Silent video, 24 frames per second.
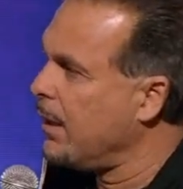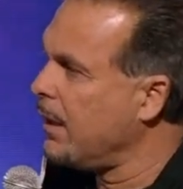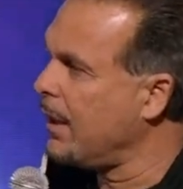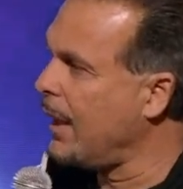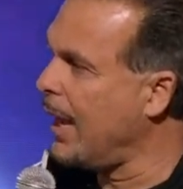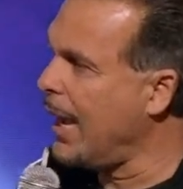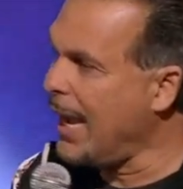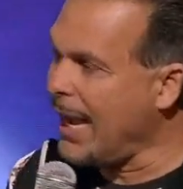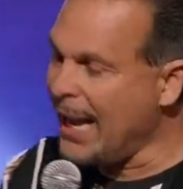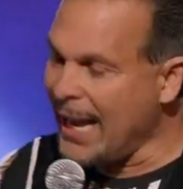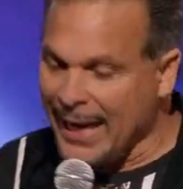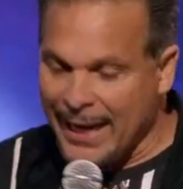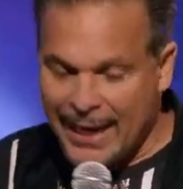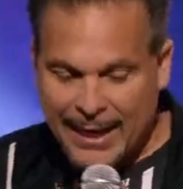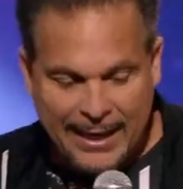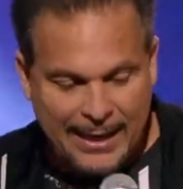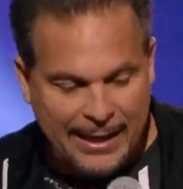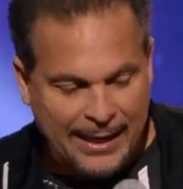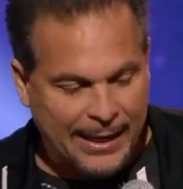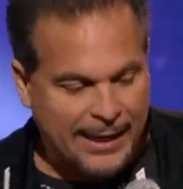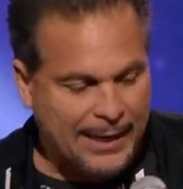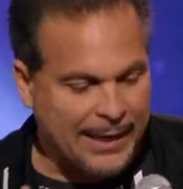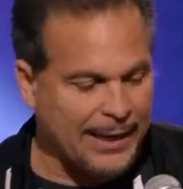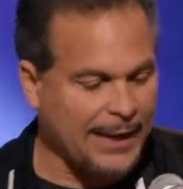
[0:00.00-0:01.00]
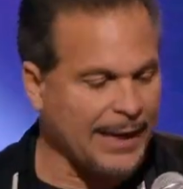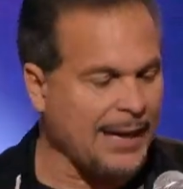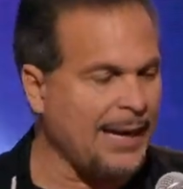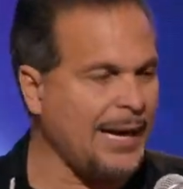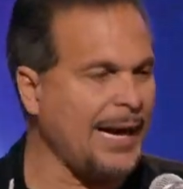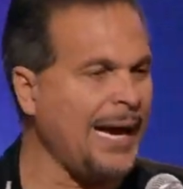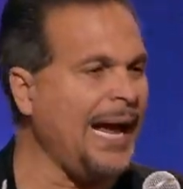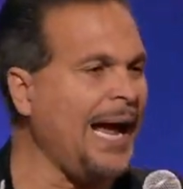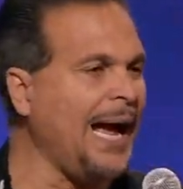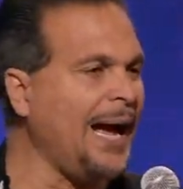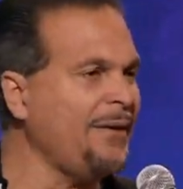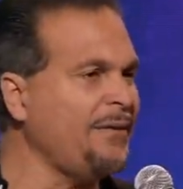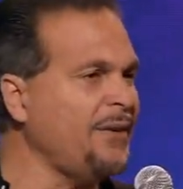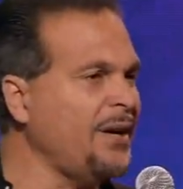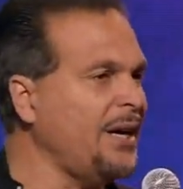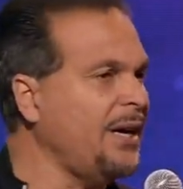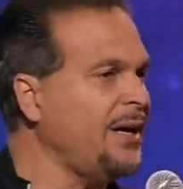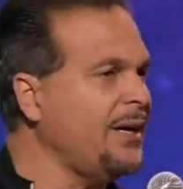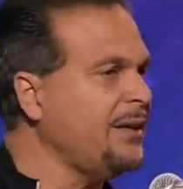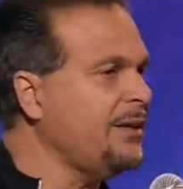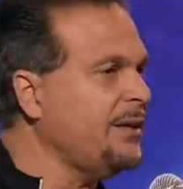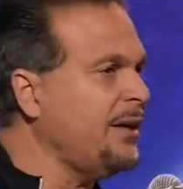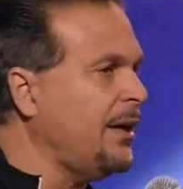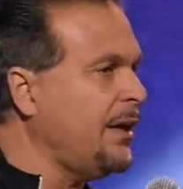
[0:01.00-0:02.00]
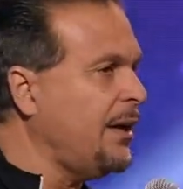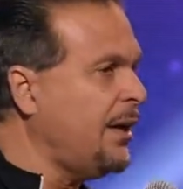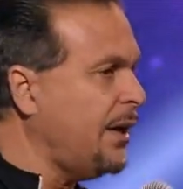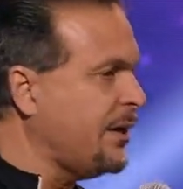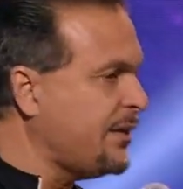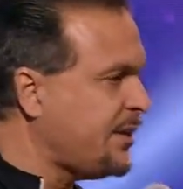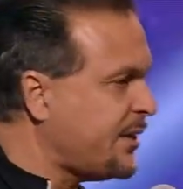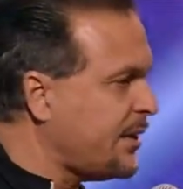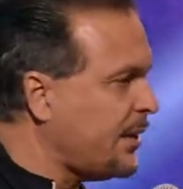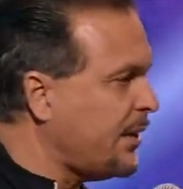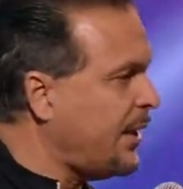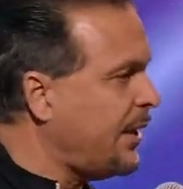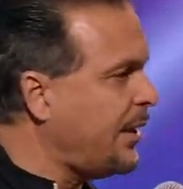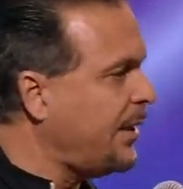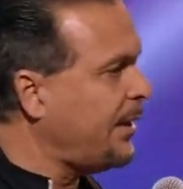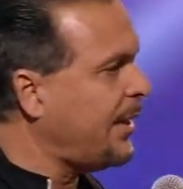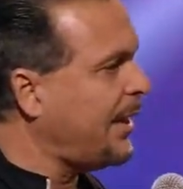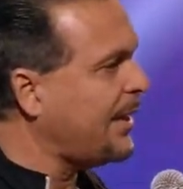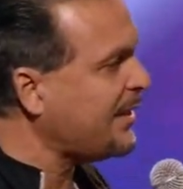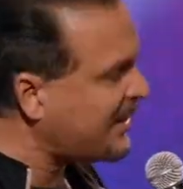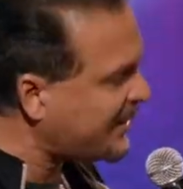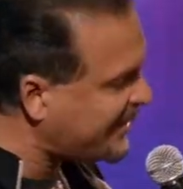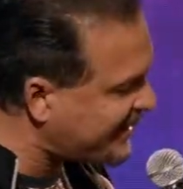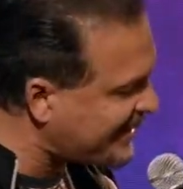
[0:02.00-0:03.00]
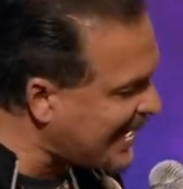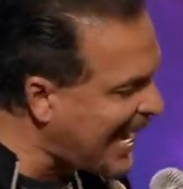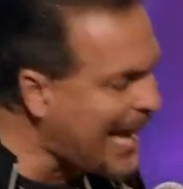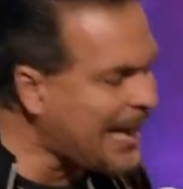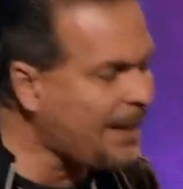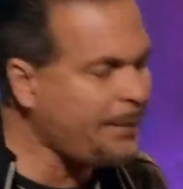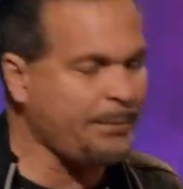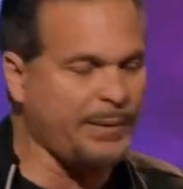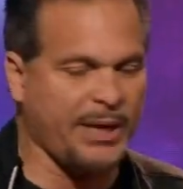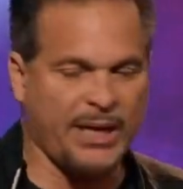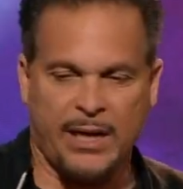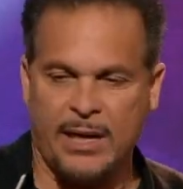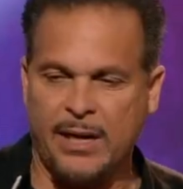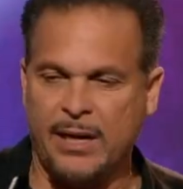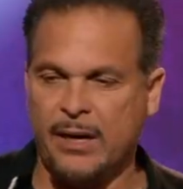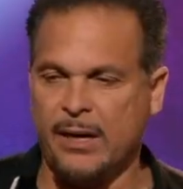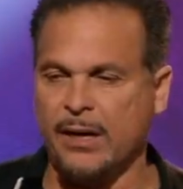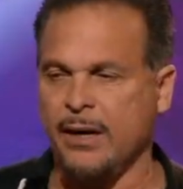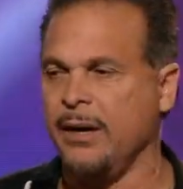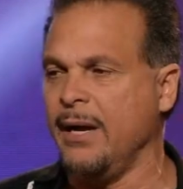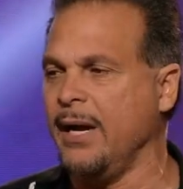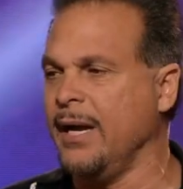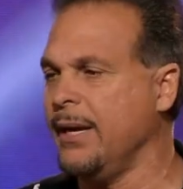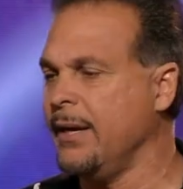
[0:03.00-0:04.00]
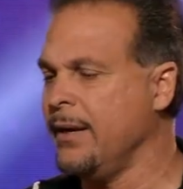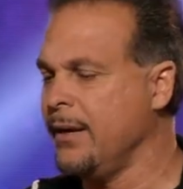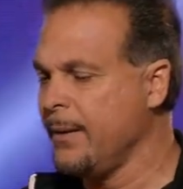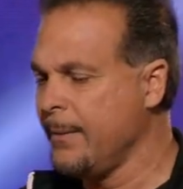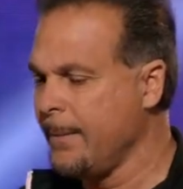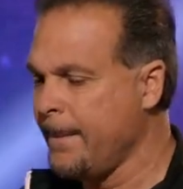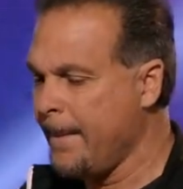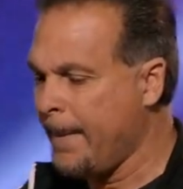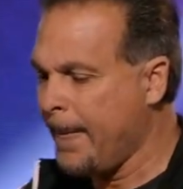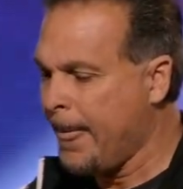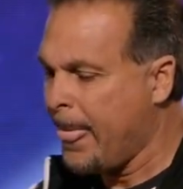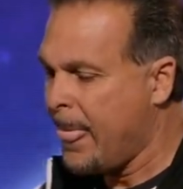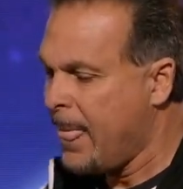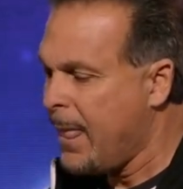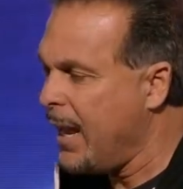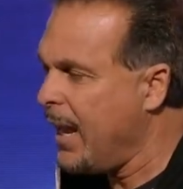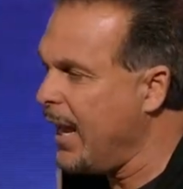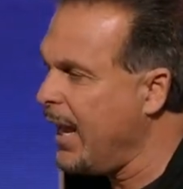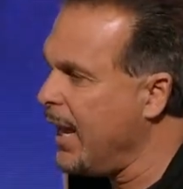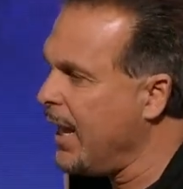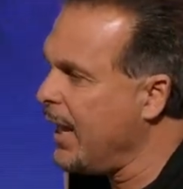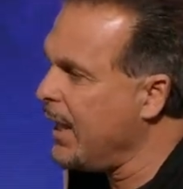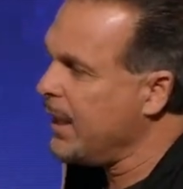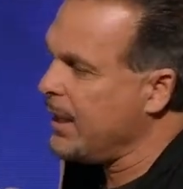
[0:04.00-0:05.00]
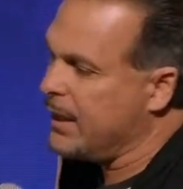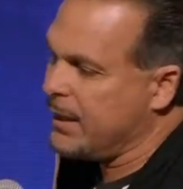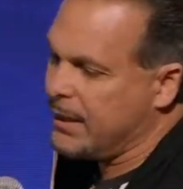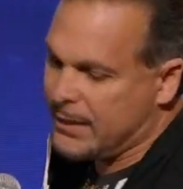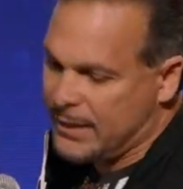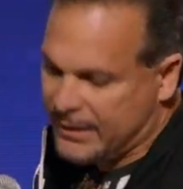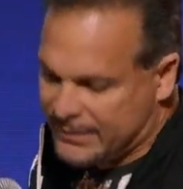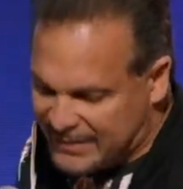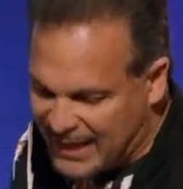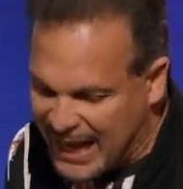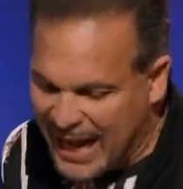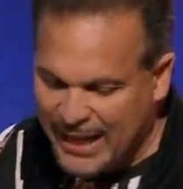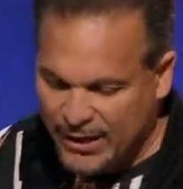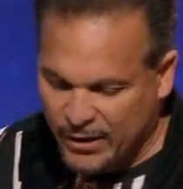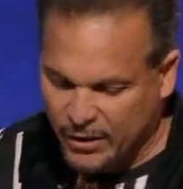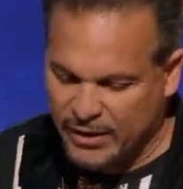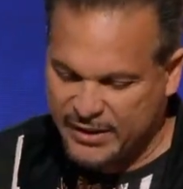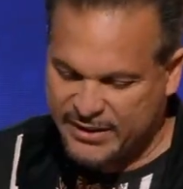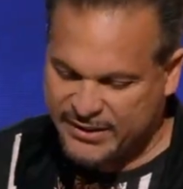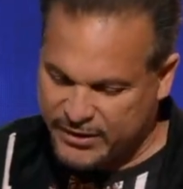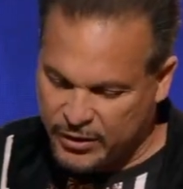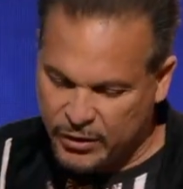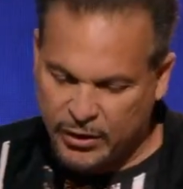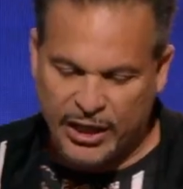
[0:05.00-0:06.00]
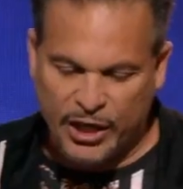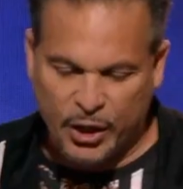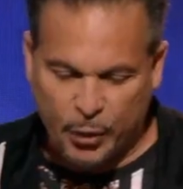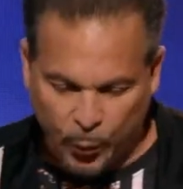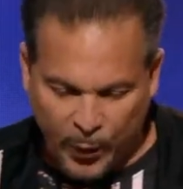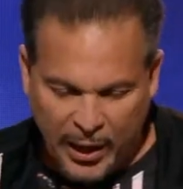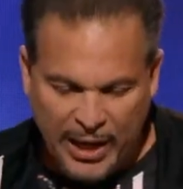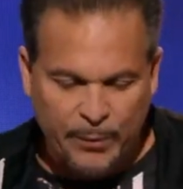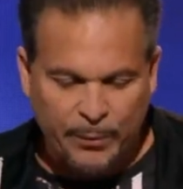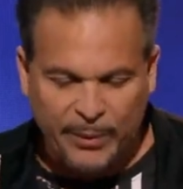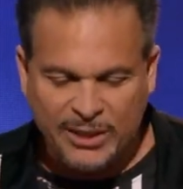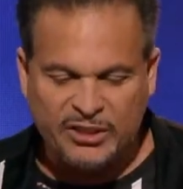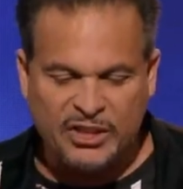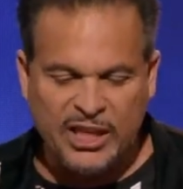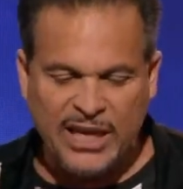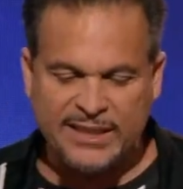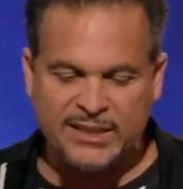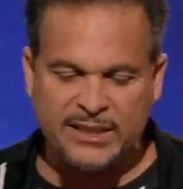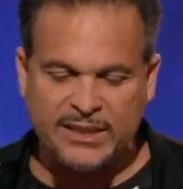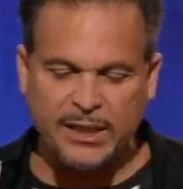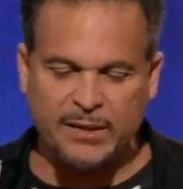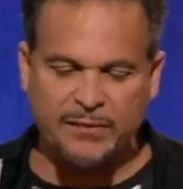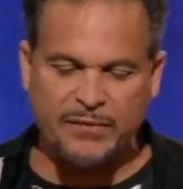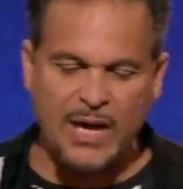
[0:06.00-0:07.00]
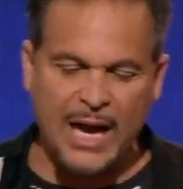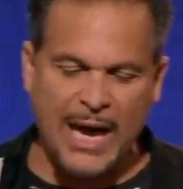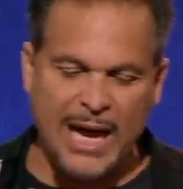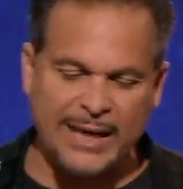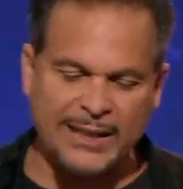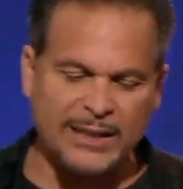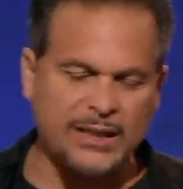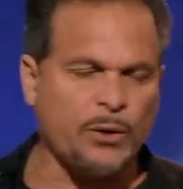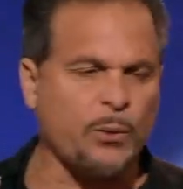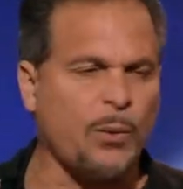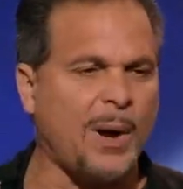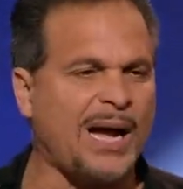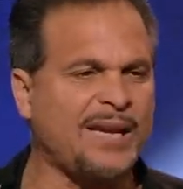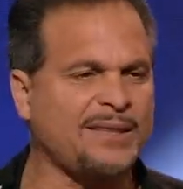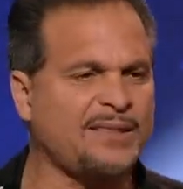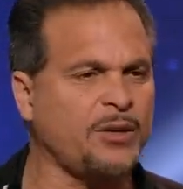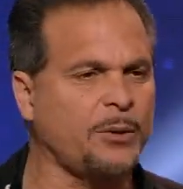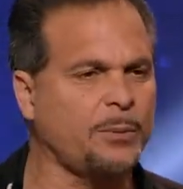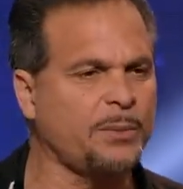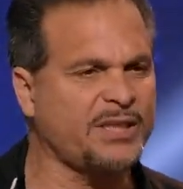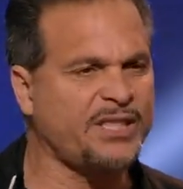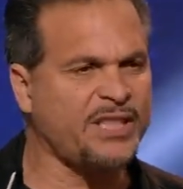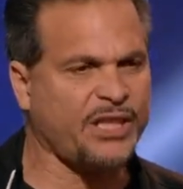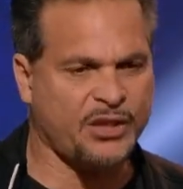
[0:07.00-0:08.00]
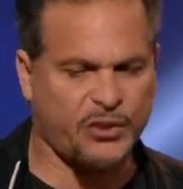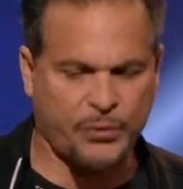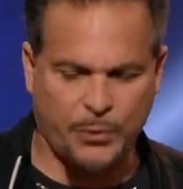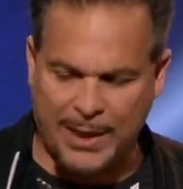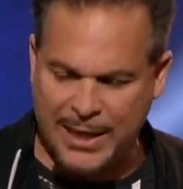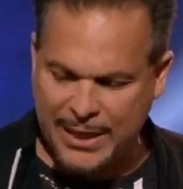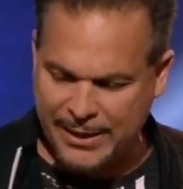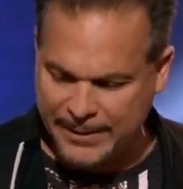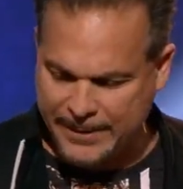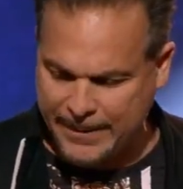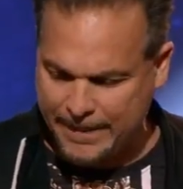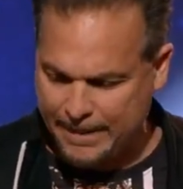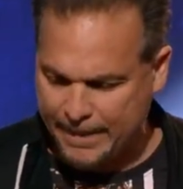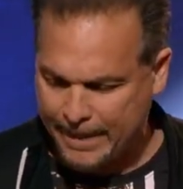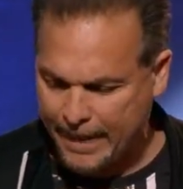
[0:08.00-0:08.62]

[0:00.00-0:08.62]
I have an assignment here, and the title is still A Great Rejection of God and the Rise of Homosexuality.